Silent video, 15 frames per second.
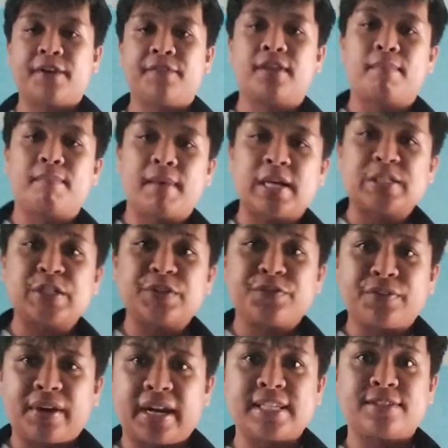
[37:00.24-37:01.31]
of the
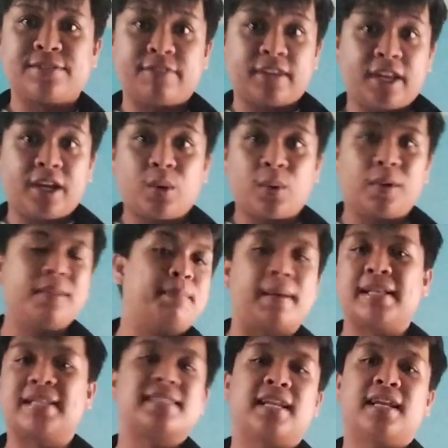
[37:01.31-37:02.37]
mesosphere is very cold
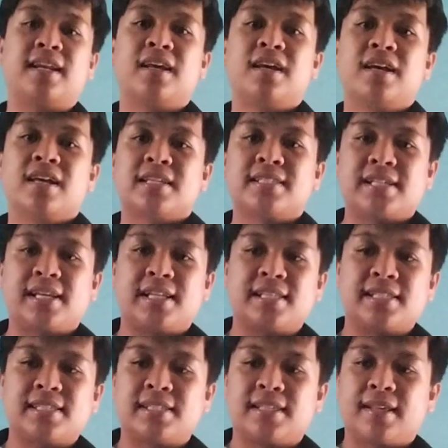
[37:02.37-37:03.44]
man,
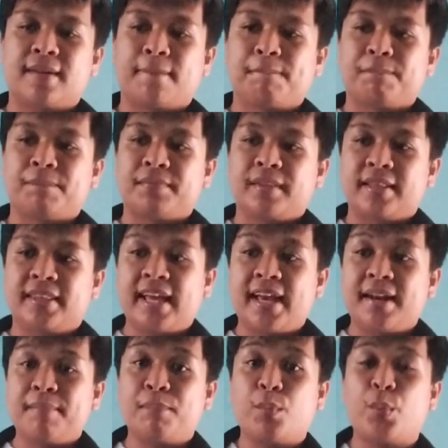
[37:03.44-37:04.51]
since
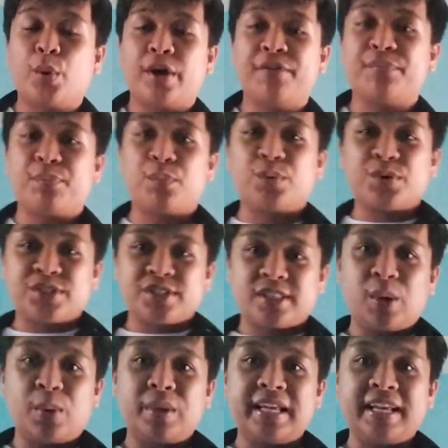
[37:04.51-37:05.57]
then mo
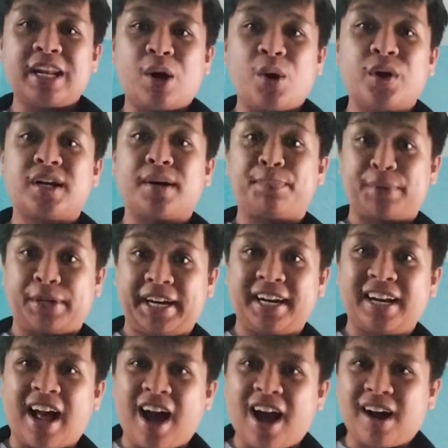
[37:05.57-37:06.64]
slowly na og ka-brain
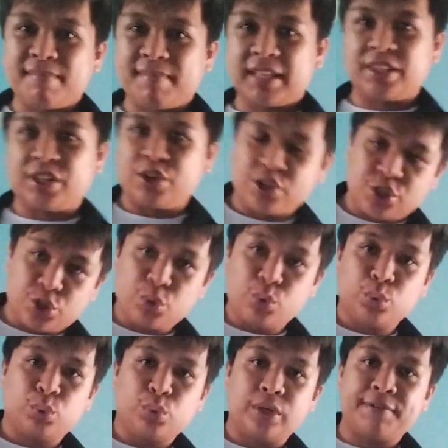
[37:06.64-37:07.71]
ang meteor due
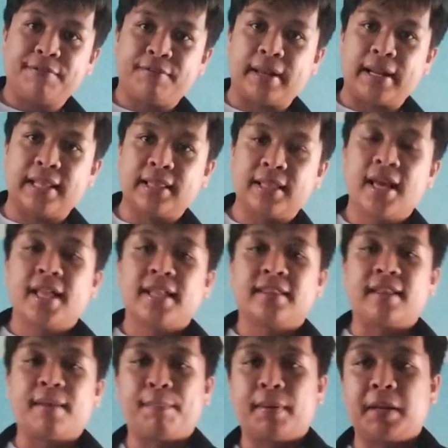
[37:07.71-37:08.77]
to different
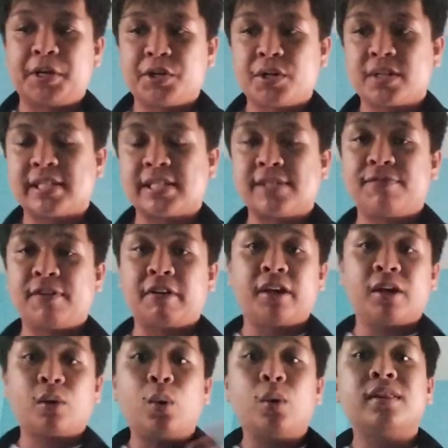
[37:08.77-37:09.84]
temperatures, since very
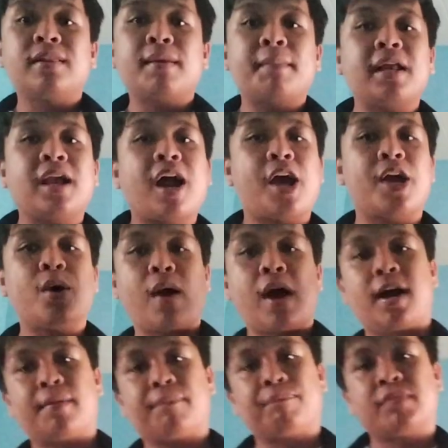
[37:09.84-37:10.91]
cold naman kaayo
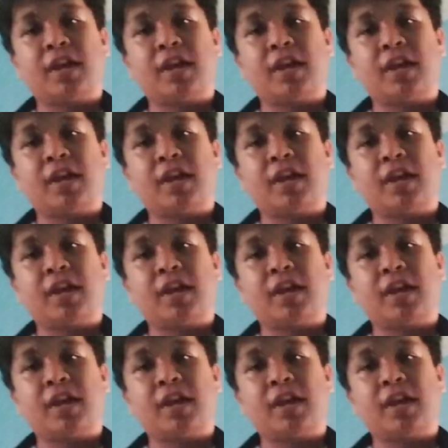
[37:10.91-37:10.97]
ang